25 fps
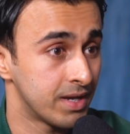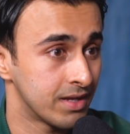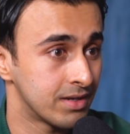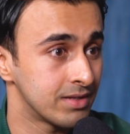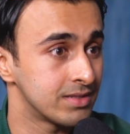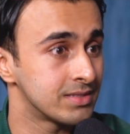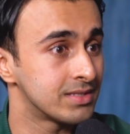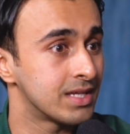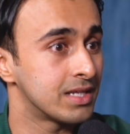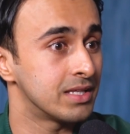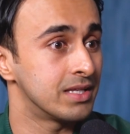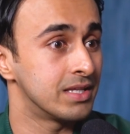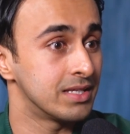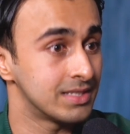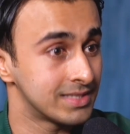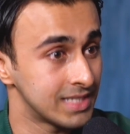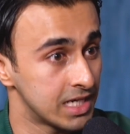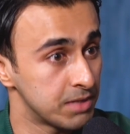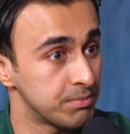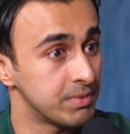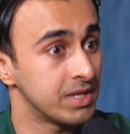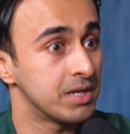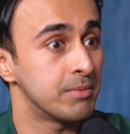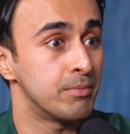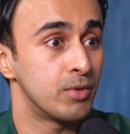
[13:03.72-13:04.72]
parents that they
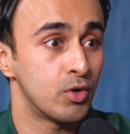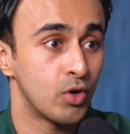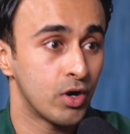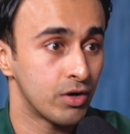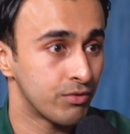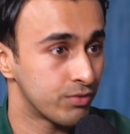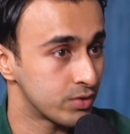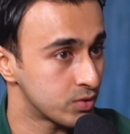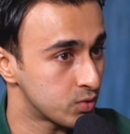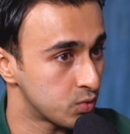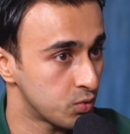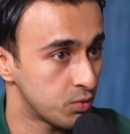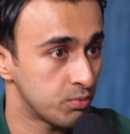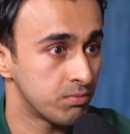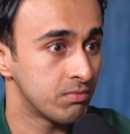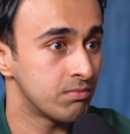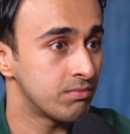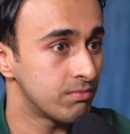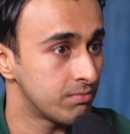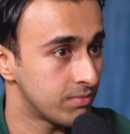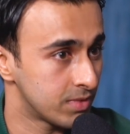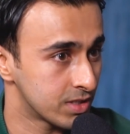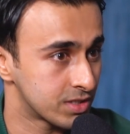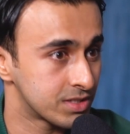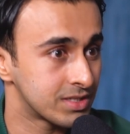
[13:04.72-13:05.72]
sent me abroad for so
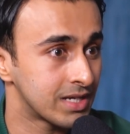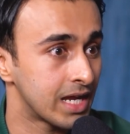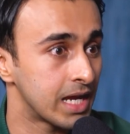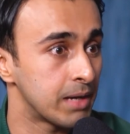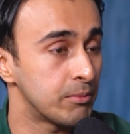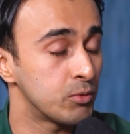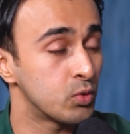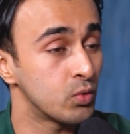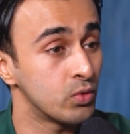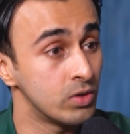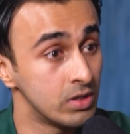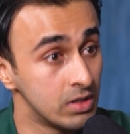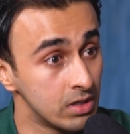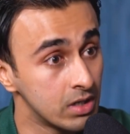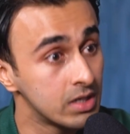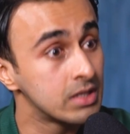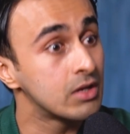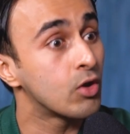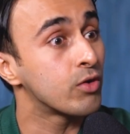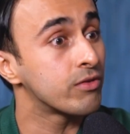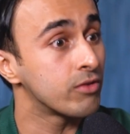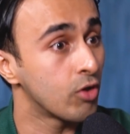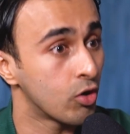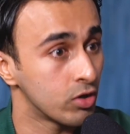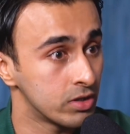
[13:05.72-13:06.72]
much time to
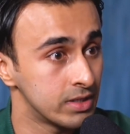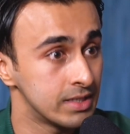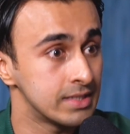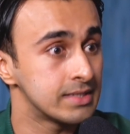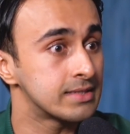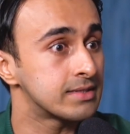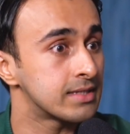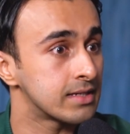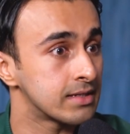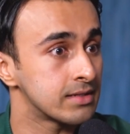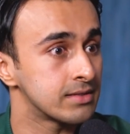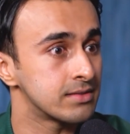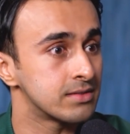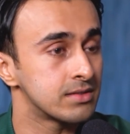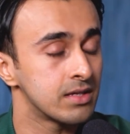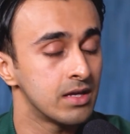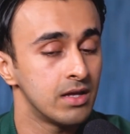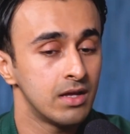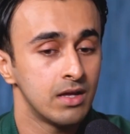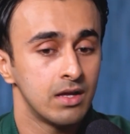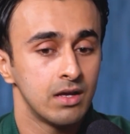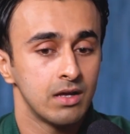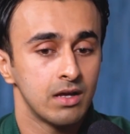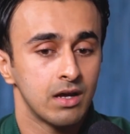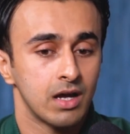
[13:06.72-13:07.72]
learn all these things.
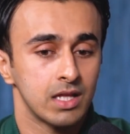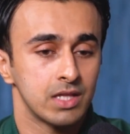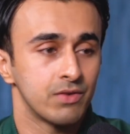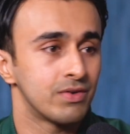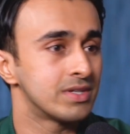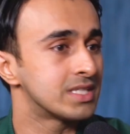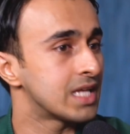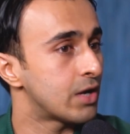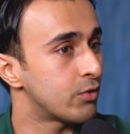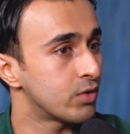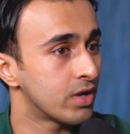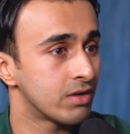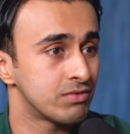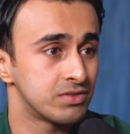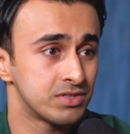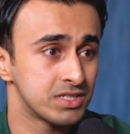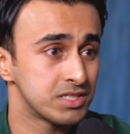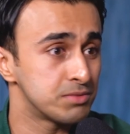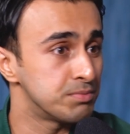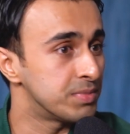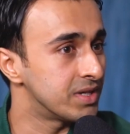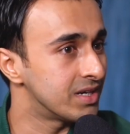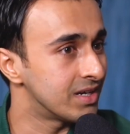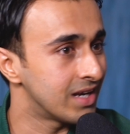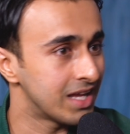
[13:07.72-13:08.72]
Otherwise, I would have
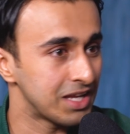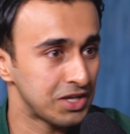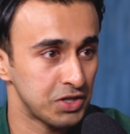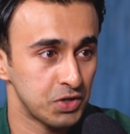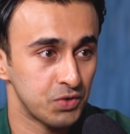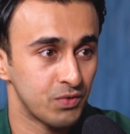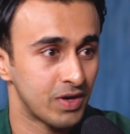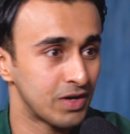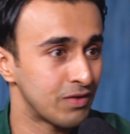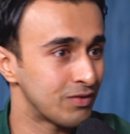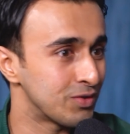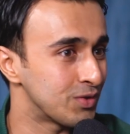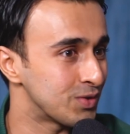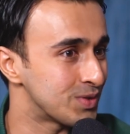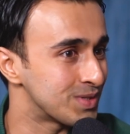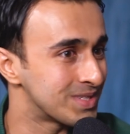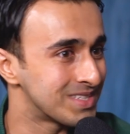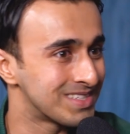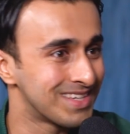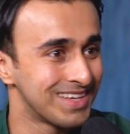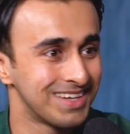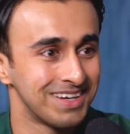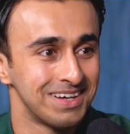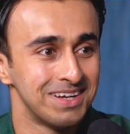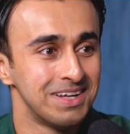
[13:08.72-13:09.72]
just been, like, you know, one of those
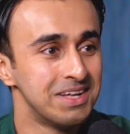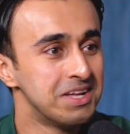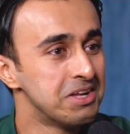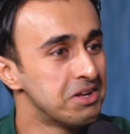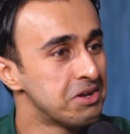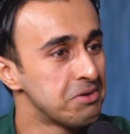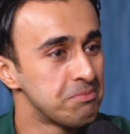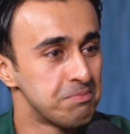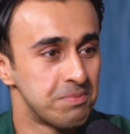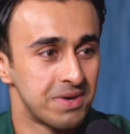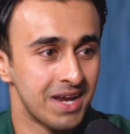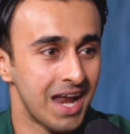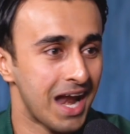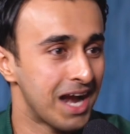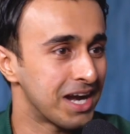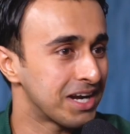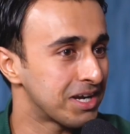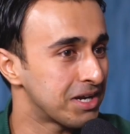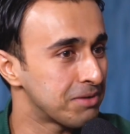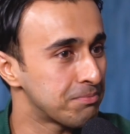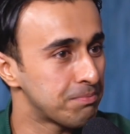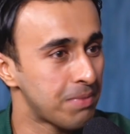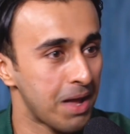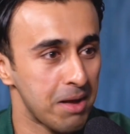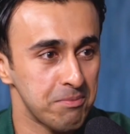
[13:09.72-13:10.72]

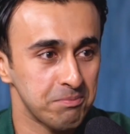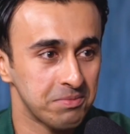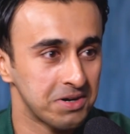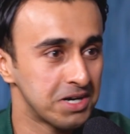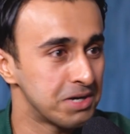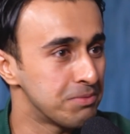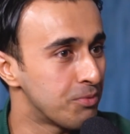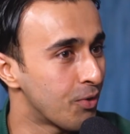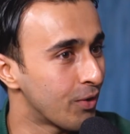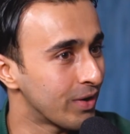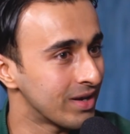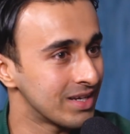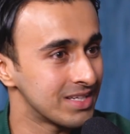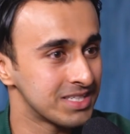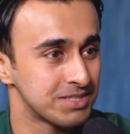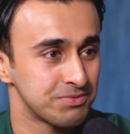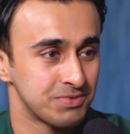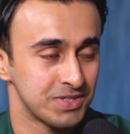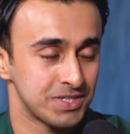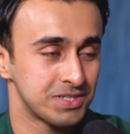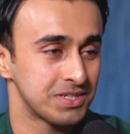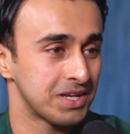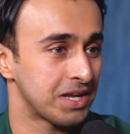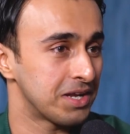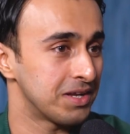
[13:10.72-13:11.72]
brat, pampered boys,
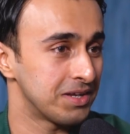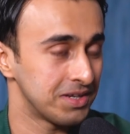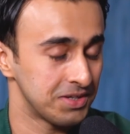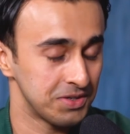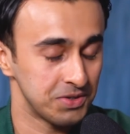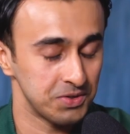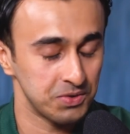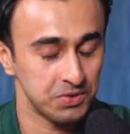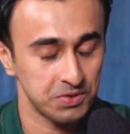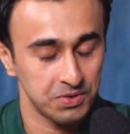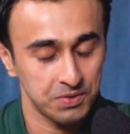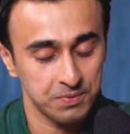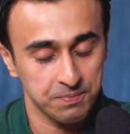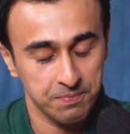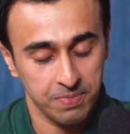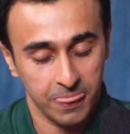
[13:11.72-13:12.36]
which, you know,